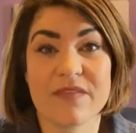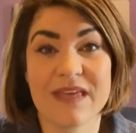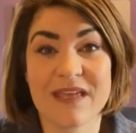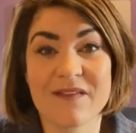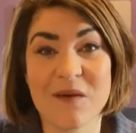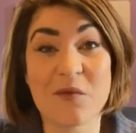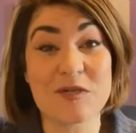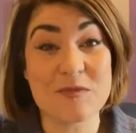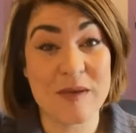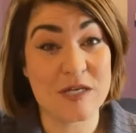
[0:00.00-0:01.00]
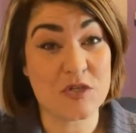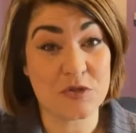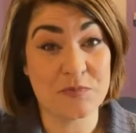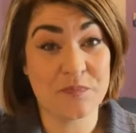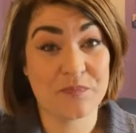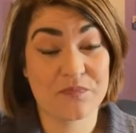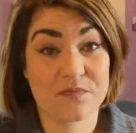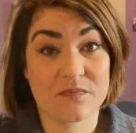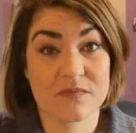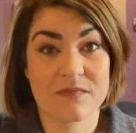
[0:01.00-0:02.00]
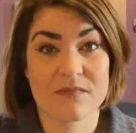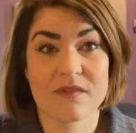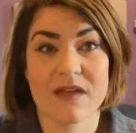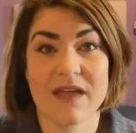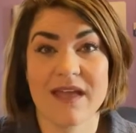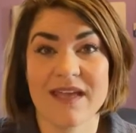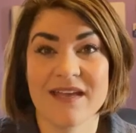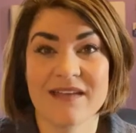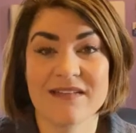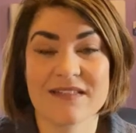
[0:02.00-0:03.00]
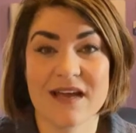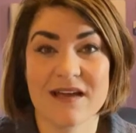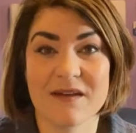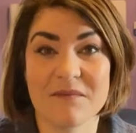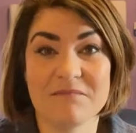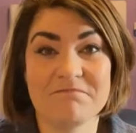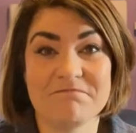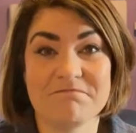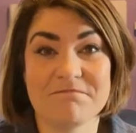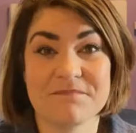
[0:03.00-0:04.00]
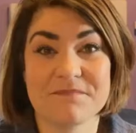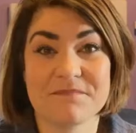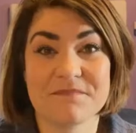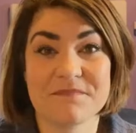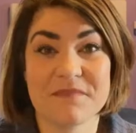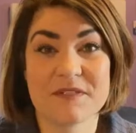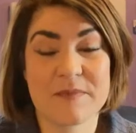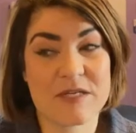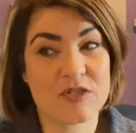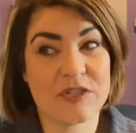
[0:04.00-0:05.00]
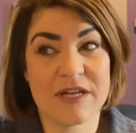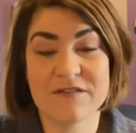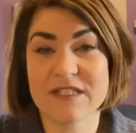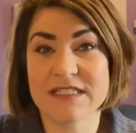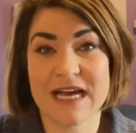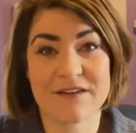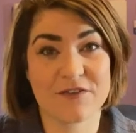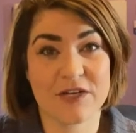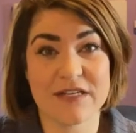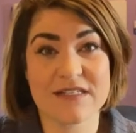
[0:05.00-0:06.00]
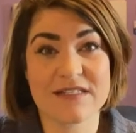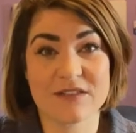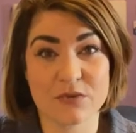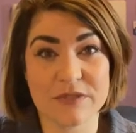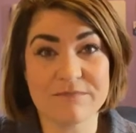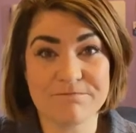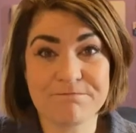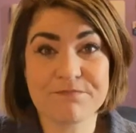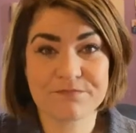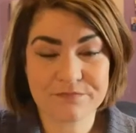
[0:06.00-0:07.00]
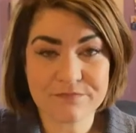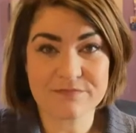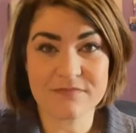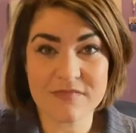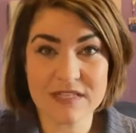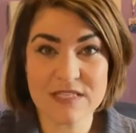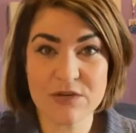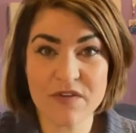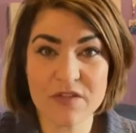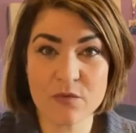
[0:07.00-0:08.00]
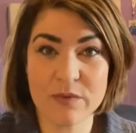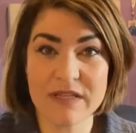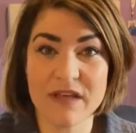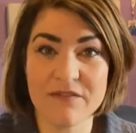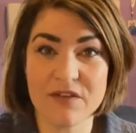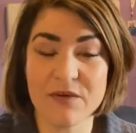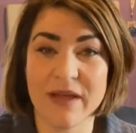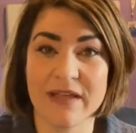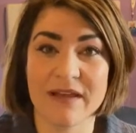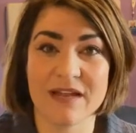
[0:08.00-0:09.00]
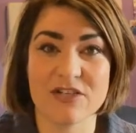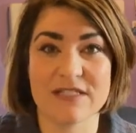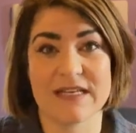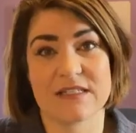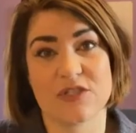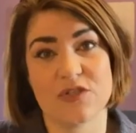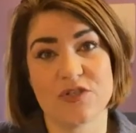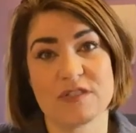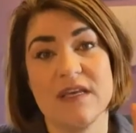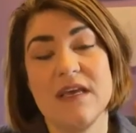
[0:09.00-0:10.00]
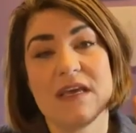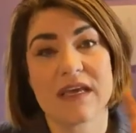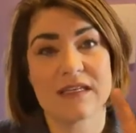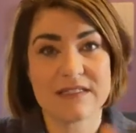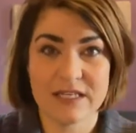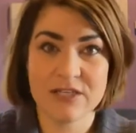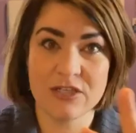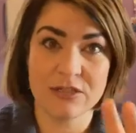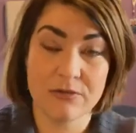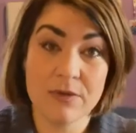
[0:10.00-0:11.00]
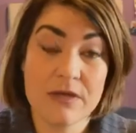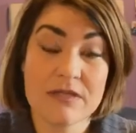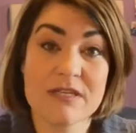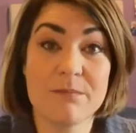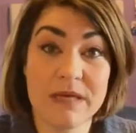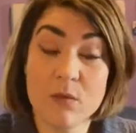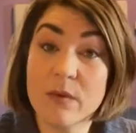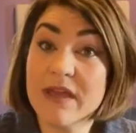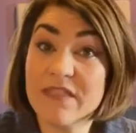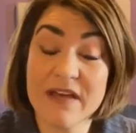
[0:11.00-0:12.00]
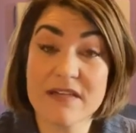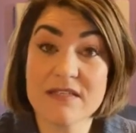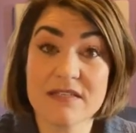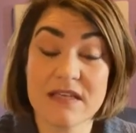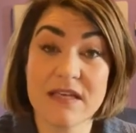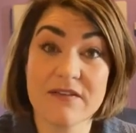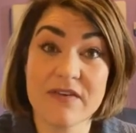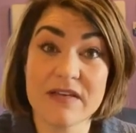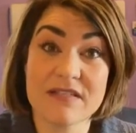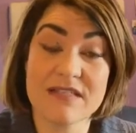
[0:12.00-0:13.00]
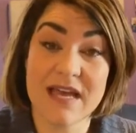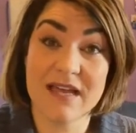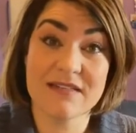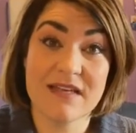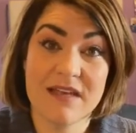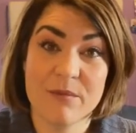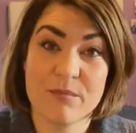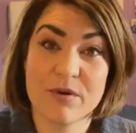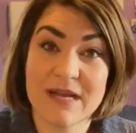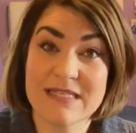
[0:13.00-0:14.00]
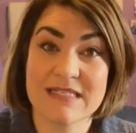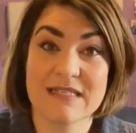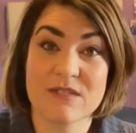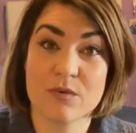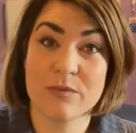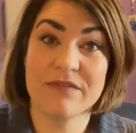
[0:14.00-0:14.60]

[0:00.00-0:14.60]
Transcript: thinking that we're special and um, special enough to die for us, Lord. So, Father, we love you, and I just ask that you just continue to be with us, to give us that presence where